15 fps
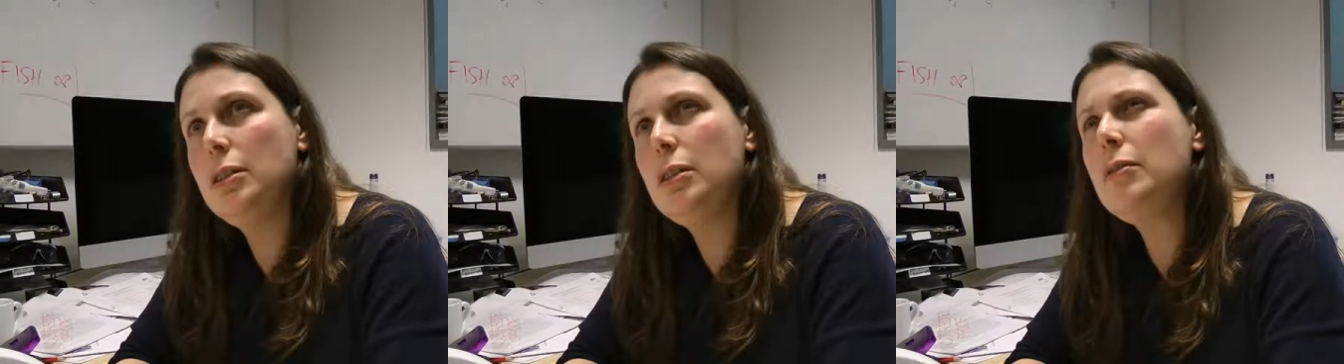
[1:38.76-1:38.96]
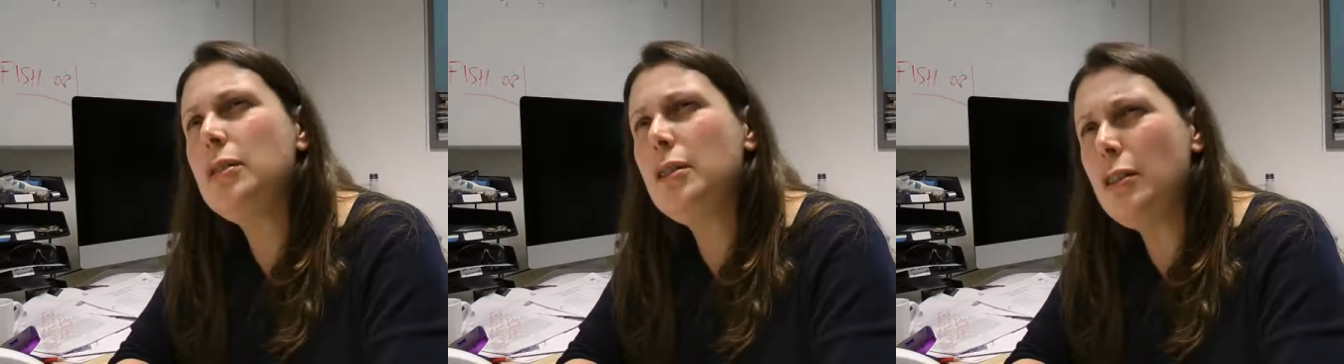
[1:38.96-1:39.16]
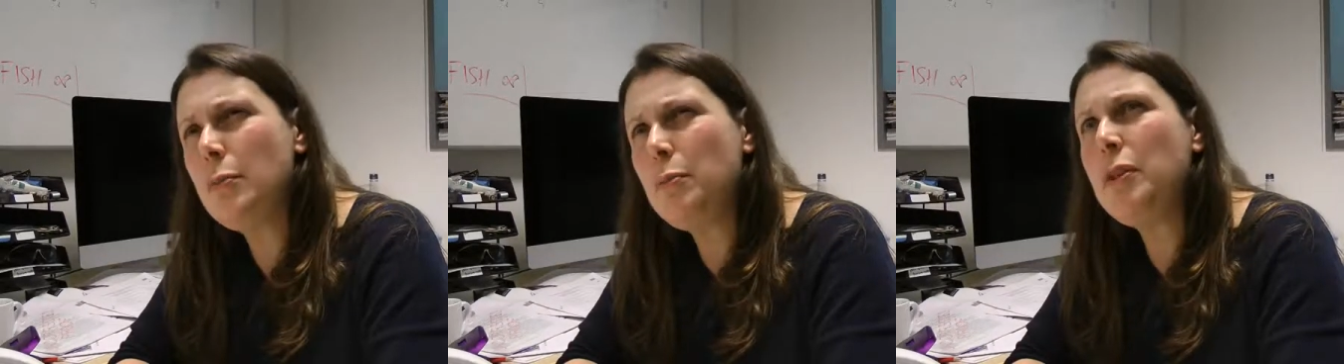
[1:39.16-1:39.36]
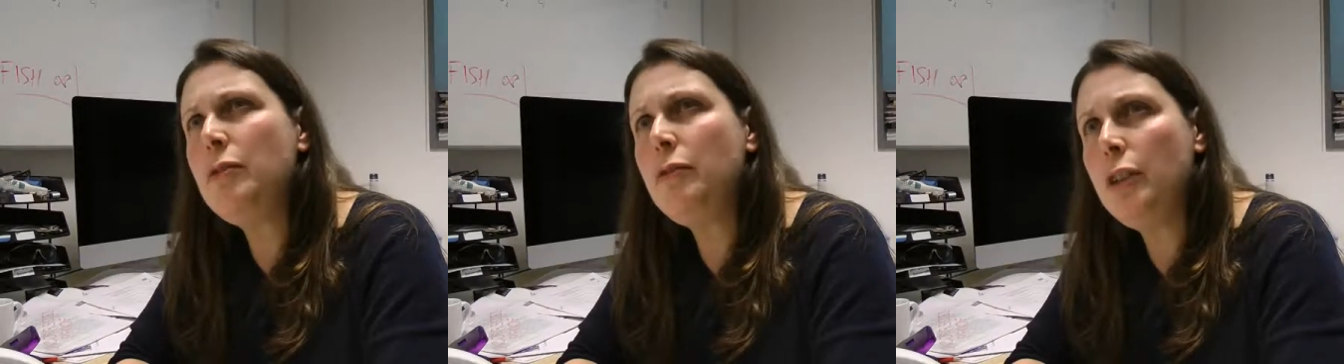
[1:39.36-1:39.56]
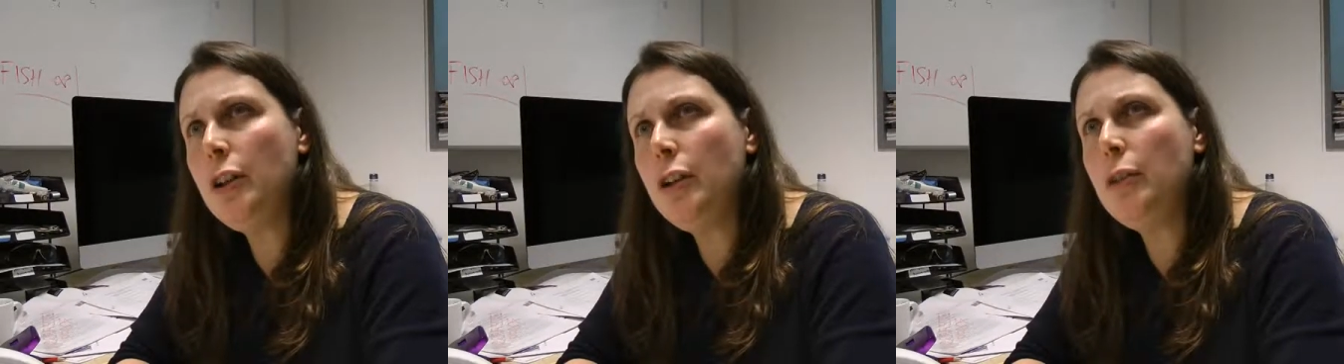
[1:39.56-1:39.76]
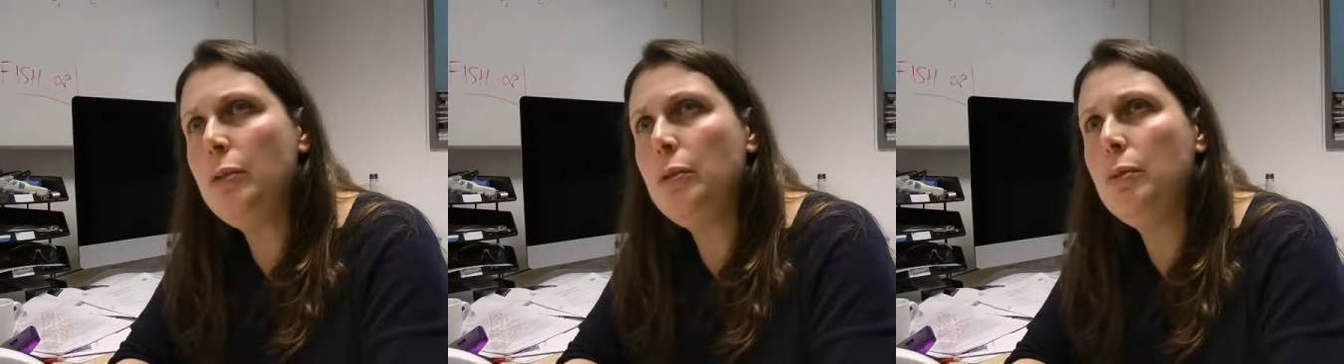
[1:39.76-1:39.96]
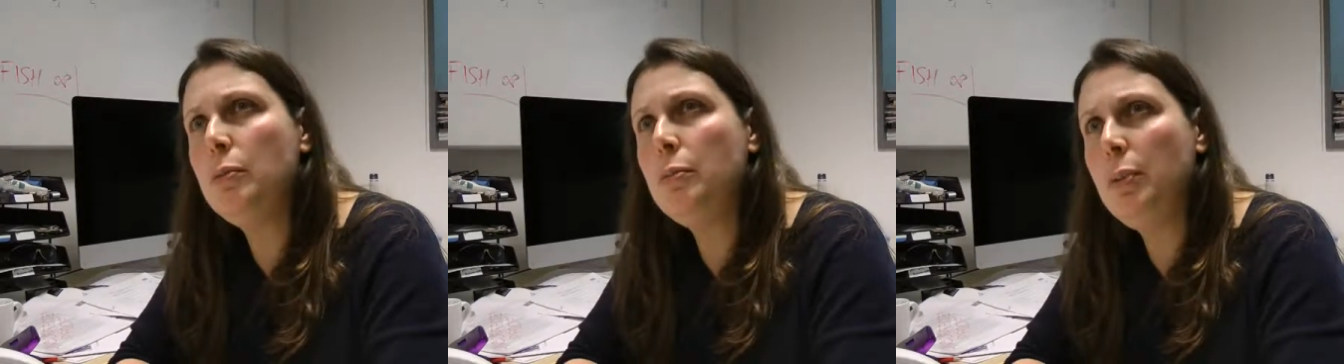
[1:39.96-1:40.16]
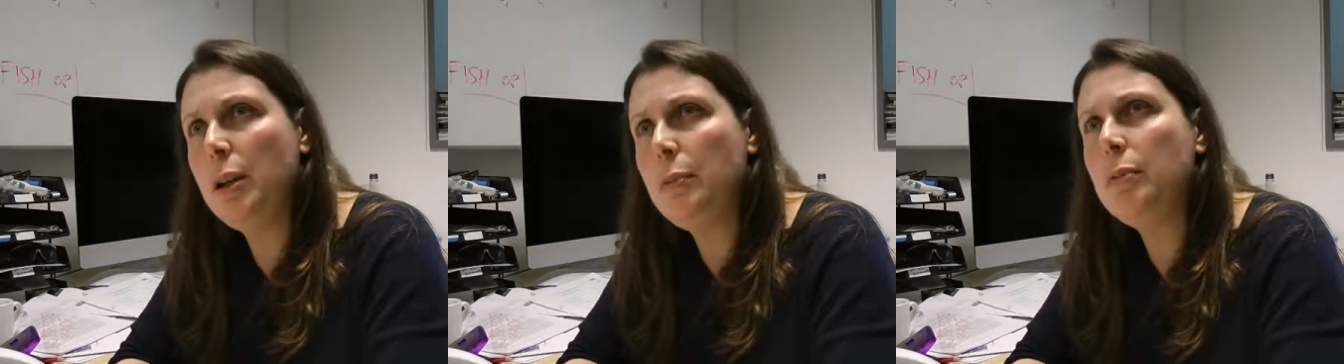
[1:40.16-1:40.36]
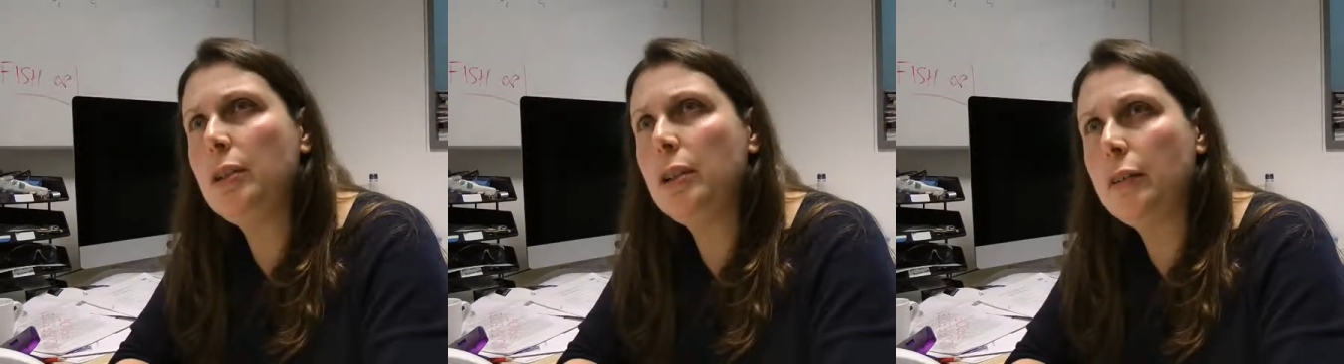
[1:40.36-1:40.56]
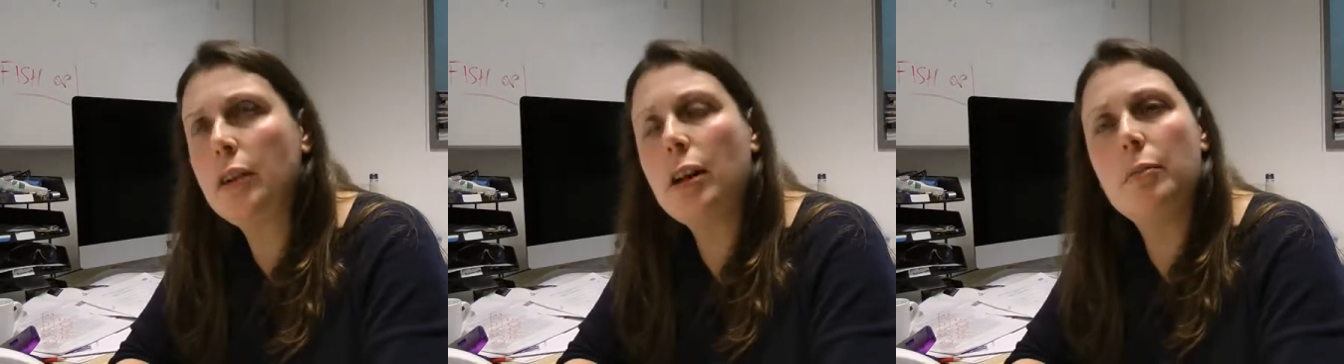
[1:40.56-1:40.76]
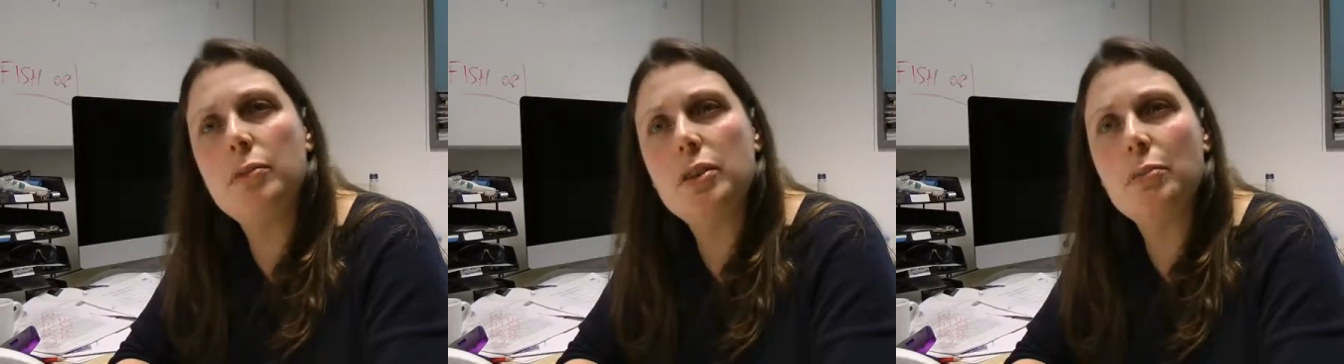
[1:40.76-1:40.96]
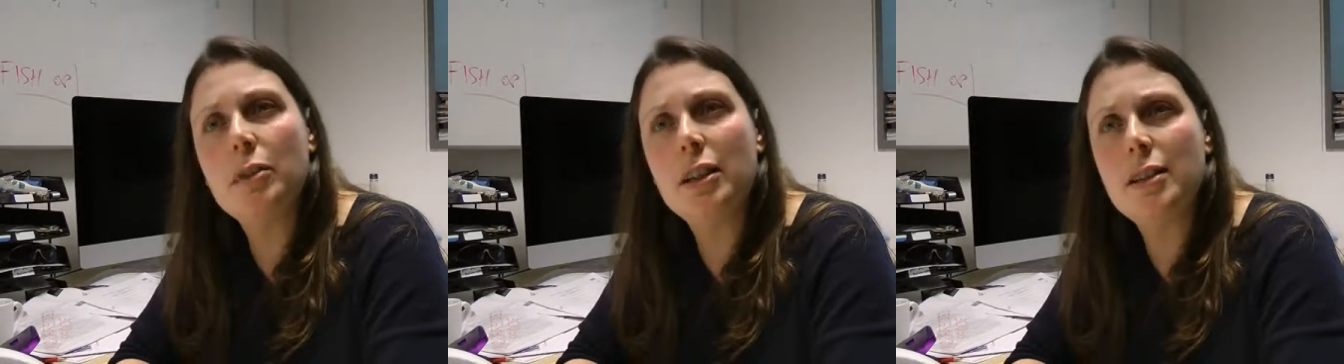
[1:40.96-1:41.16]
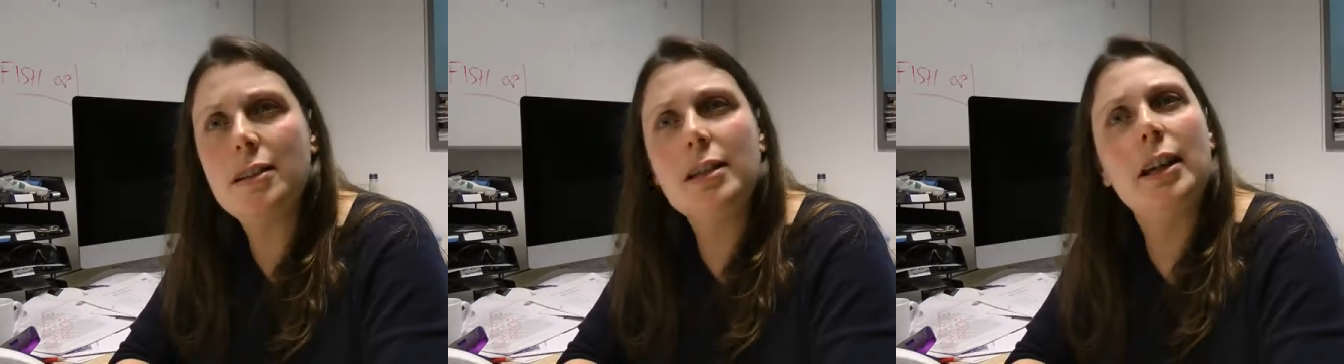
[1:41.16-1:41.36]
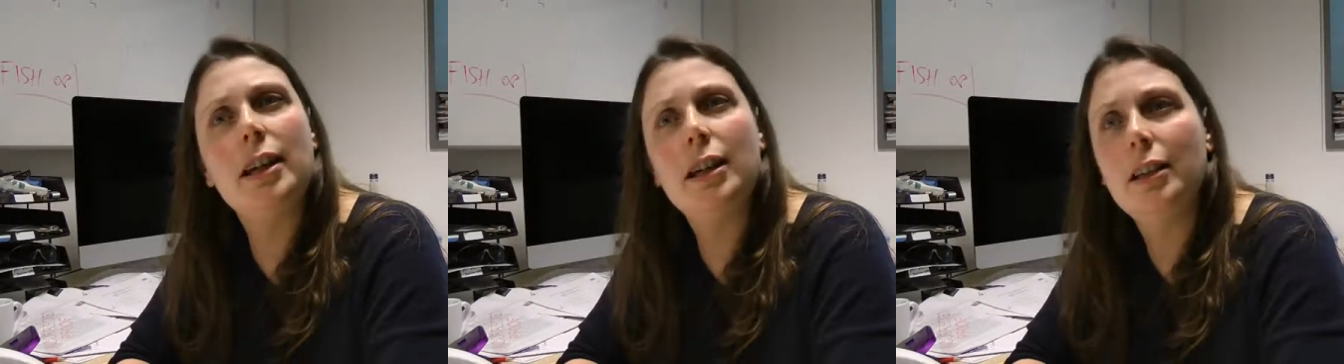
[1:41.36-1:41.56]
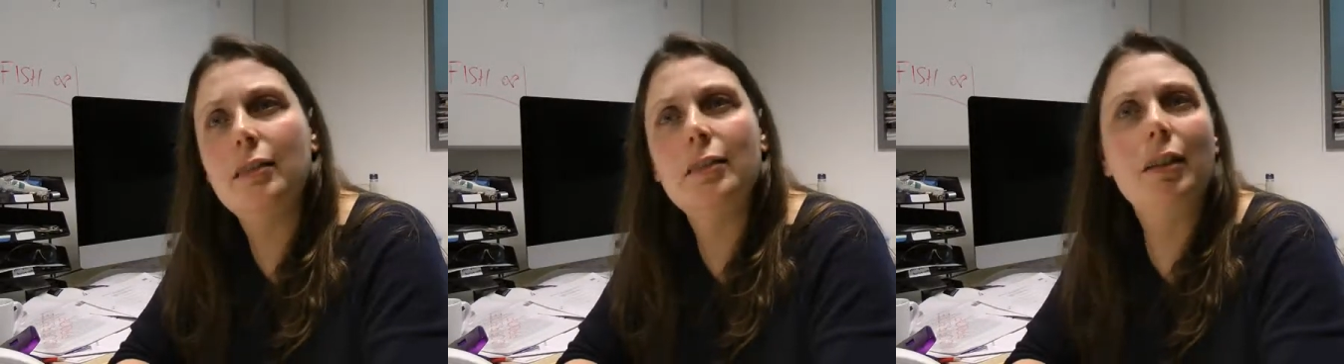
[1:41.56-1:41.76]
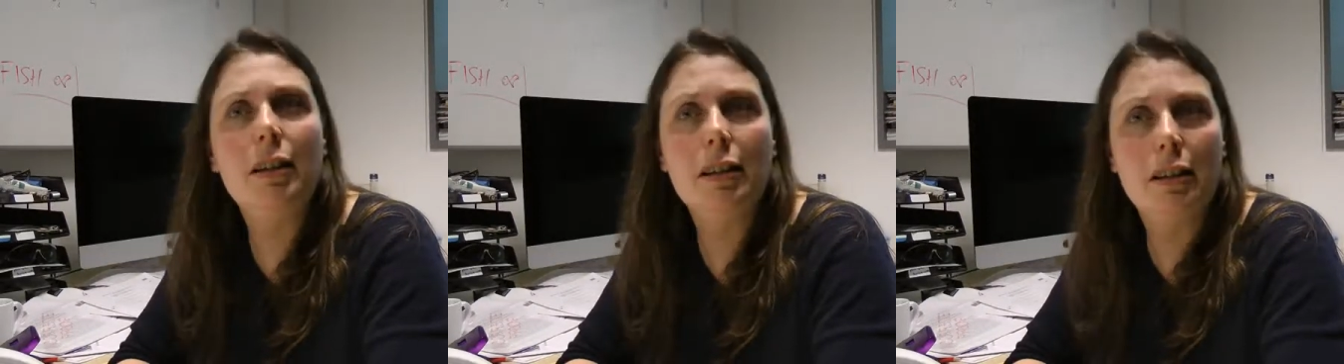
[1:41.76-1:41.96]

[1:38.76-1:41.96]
there have been a few people that have come to me and say,